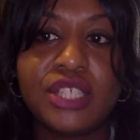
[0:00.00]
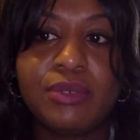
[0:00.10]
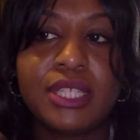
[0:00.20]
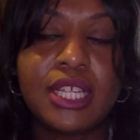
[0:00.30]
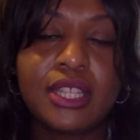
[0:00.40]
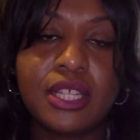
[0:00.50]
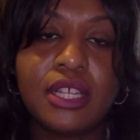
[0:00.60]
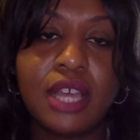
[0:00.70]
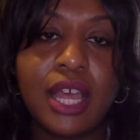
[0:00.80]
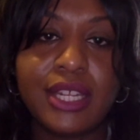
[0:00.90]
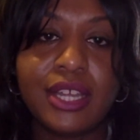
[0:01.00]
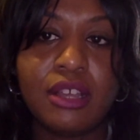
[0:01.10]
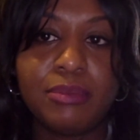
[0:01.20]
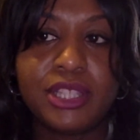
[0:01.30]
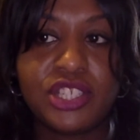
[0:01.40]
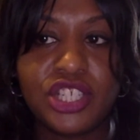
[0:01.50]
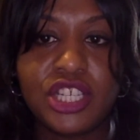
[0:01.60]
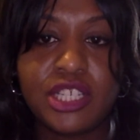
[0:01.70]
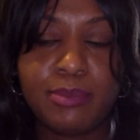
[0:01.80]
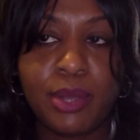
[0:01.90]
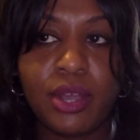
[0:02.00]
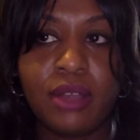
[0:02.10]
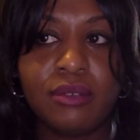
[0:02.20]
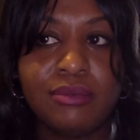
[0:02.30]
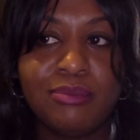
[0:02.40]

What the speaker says: Well, it's not the hot dog, but the cheese bar.